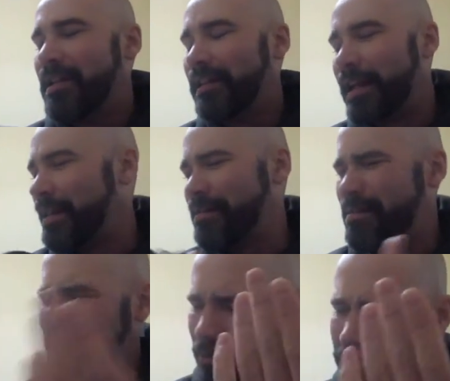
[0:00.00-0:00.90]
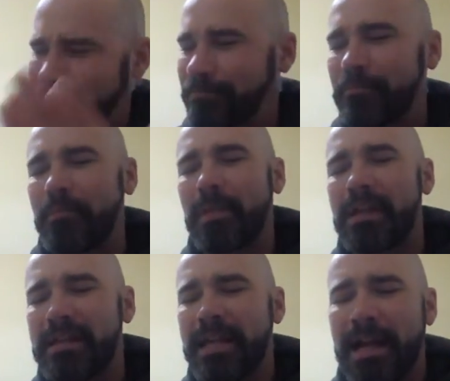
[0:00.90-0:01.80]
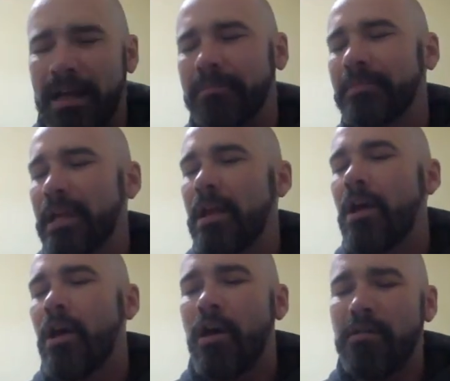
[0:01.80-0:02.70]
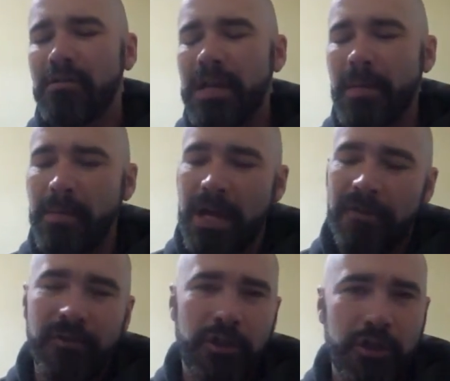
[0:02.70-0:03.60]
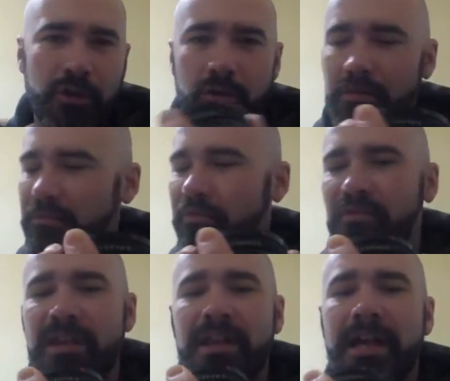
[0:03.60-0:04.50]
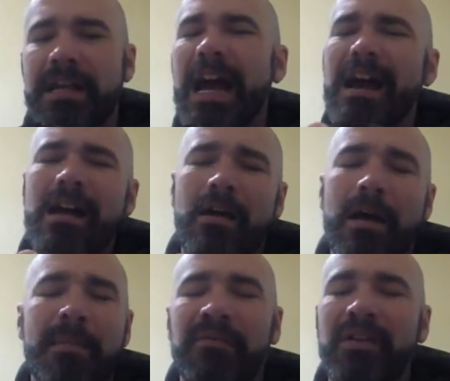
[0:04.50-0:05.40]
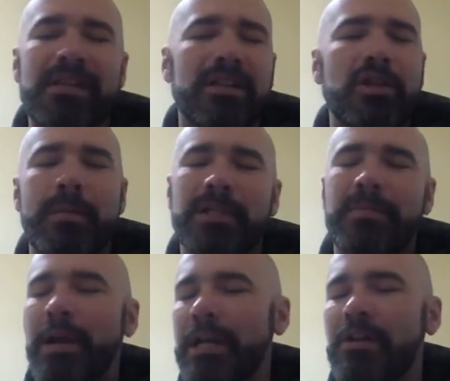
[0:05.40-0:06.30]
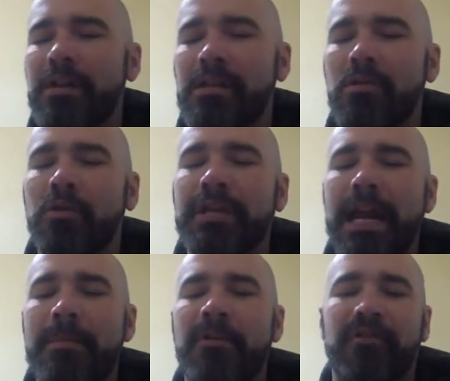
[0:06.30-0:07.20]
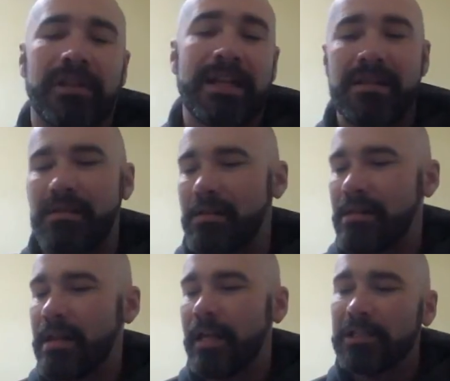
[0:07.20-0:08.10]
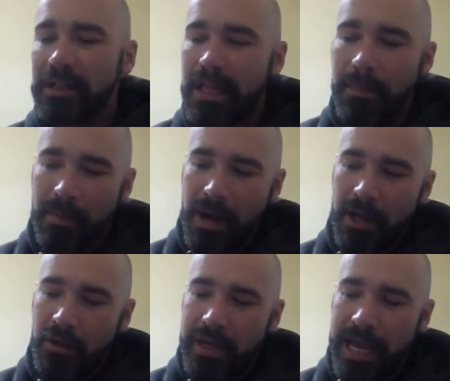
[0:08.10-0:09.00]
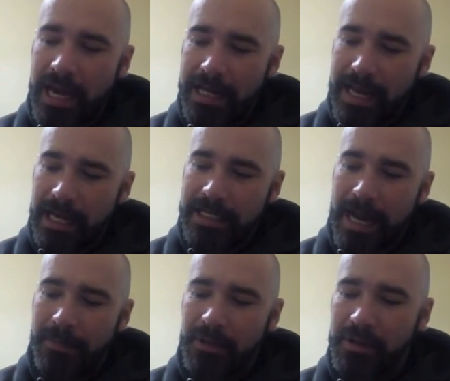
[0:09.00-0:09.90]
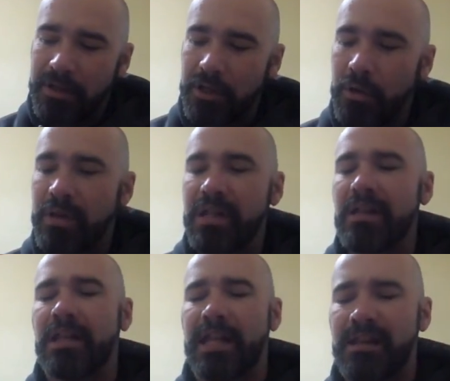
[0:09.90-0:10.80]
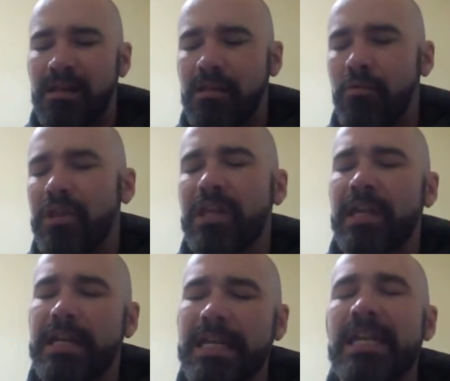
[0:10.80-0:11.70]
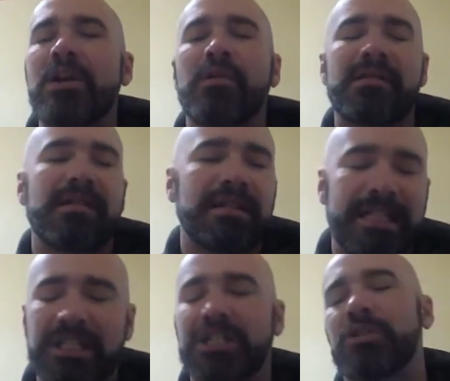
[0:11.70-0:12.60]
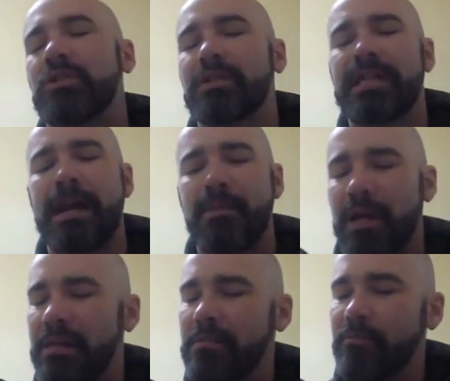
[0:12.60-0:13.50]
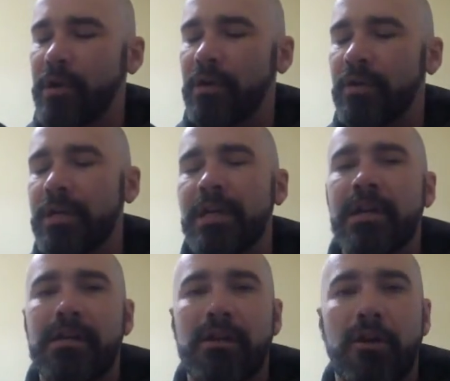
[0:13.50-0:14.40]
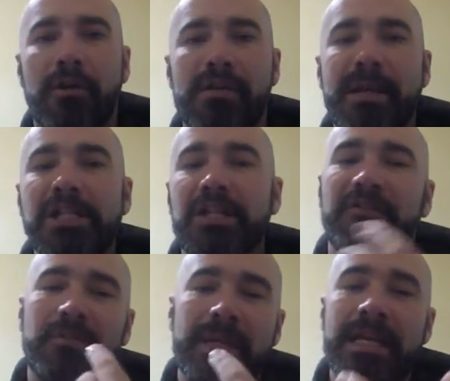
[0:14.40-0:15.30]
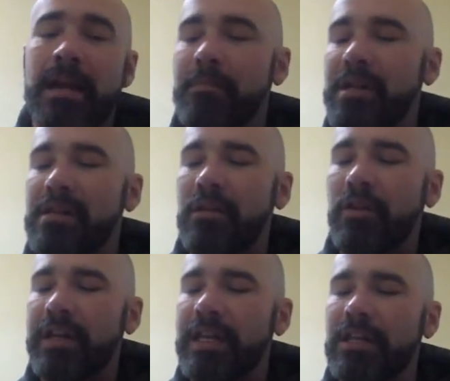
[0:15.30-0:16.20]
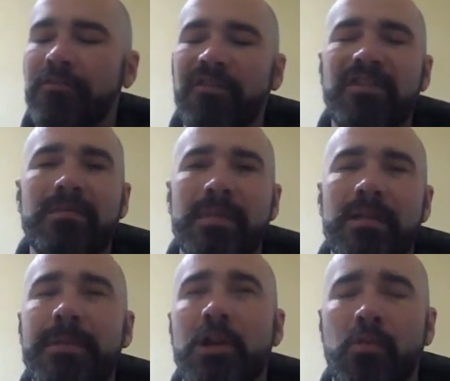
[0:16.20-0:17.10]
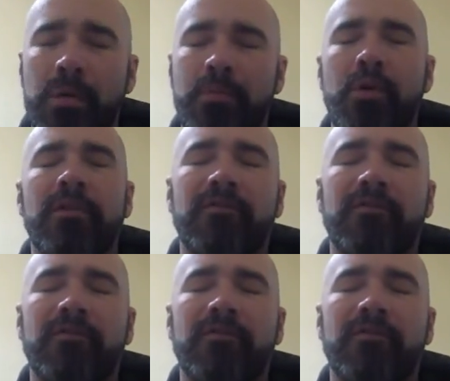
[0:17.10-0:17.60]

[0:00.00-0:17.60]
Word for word: lens. So yeah. Also keep in mind, if you do think like, ah, oh, I'm investing too much money into this old camera for lenses, just keep in mind you can get adapters to use these lenses with an E O S digital camera as well. So especially for me, I'm considering getting the fifteen millimeter one point